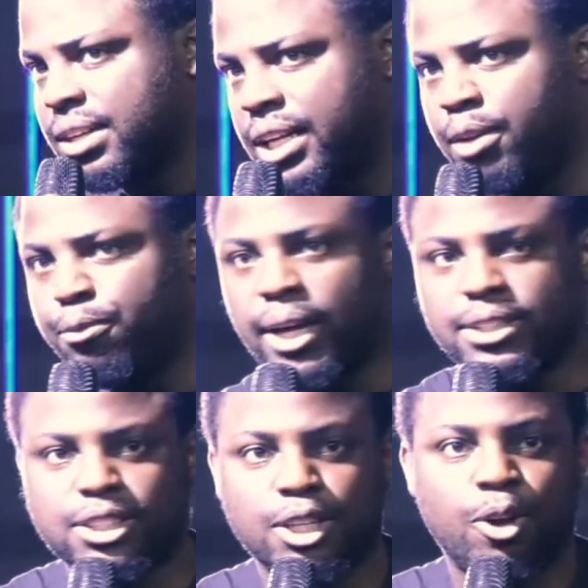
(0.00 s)
And if you are
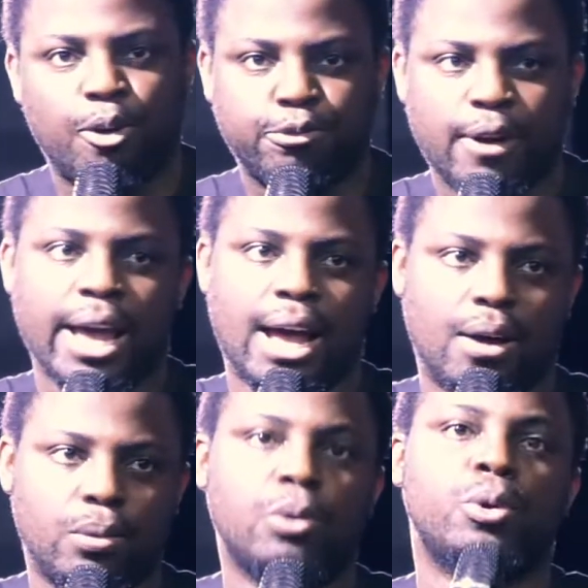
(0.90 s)
still on fire,
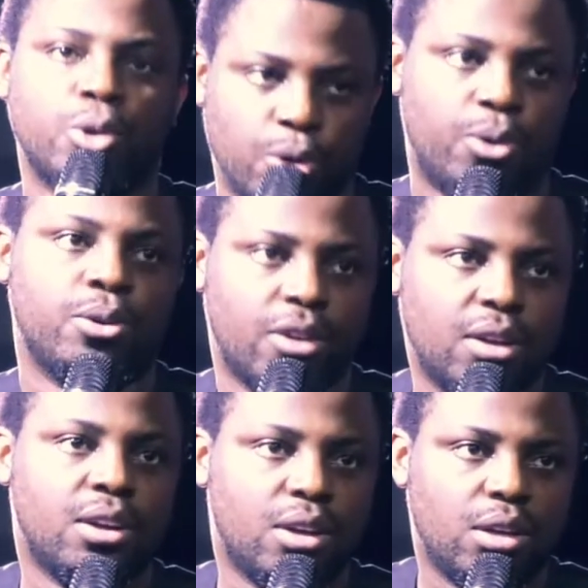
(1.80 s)
we will know
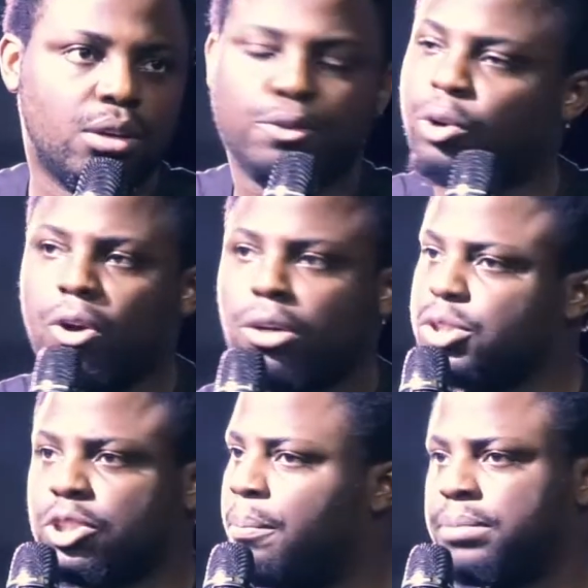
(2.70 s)
if you caught
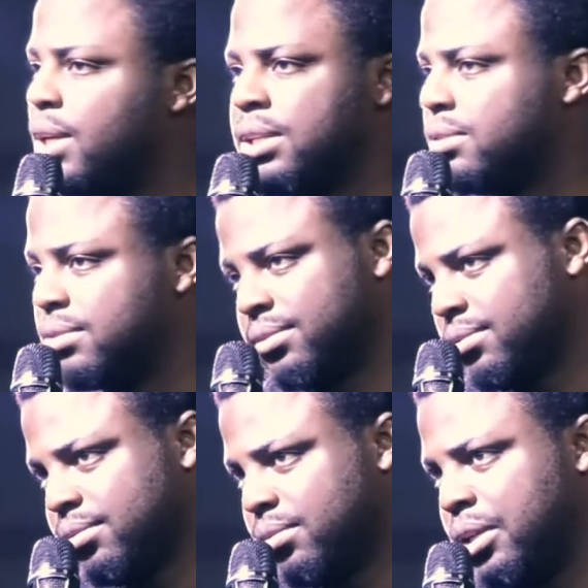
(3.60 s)
something
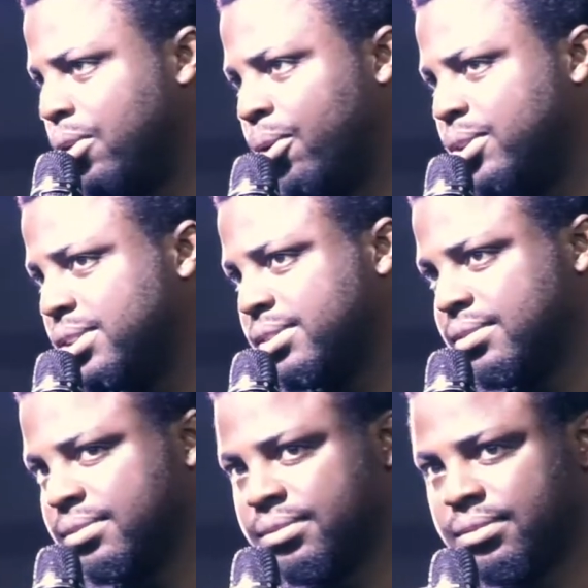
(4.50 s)
with God.
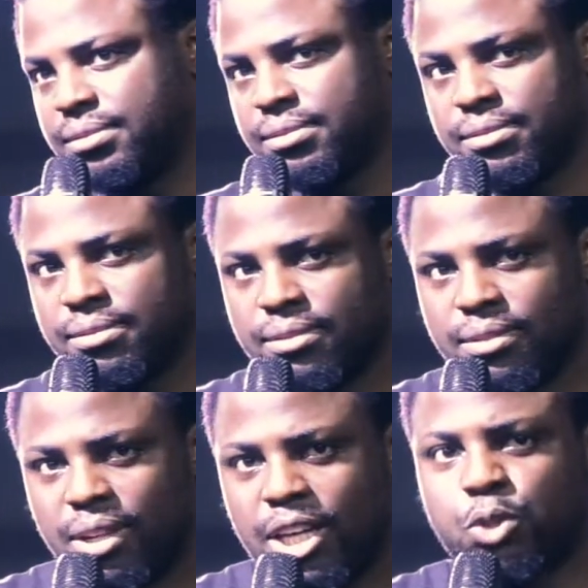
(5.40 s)

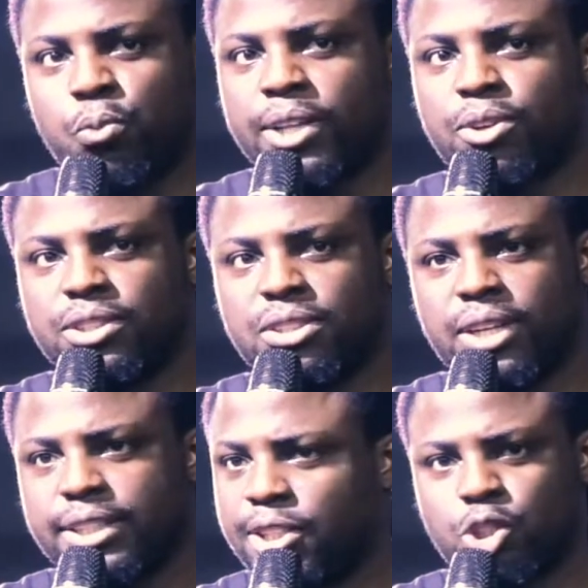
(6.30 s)
Let's wait until
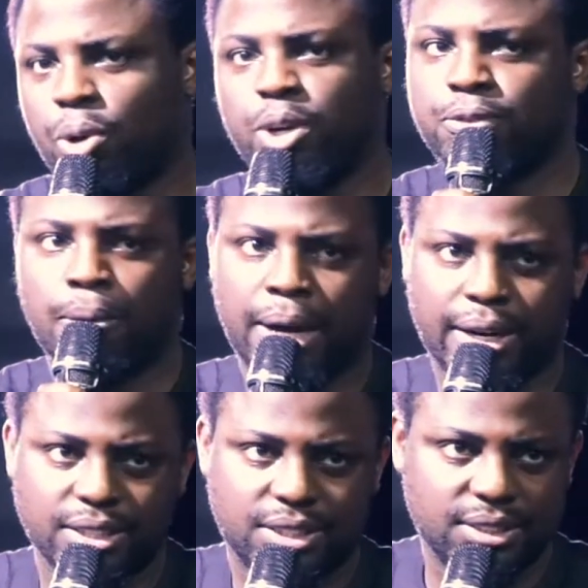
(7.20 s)
there's a choice for
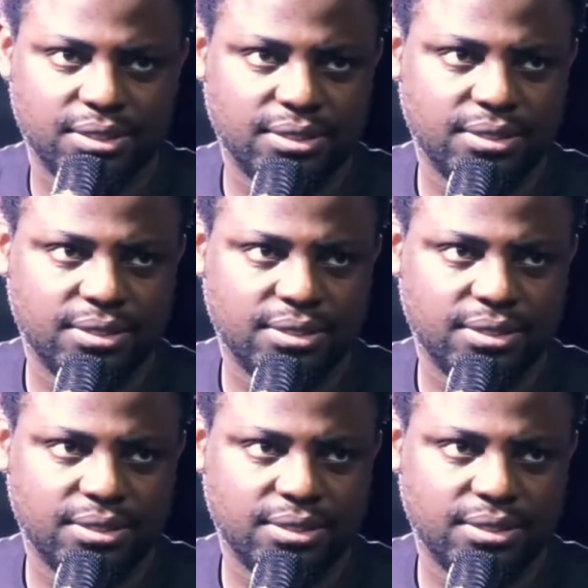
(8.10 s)
marriage.